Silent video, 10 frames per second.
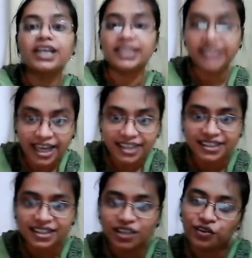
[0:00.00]

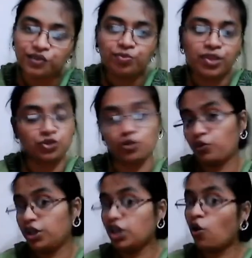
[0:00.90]
Yes. So
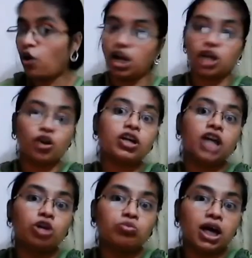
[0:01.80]
we all are not
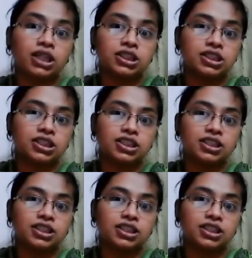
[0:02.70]
Hanumans.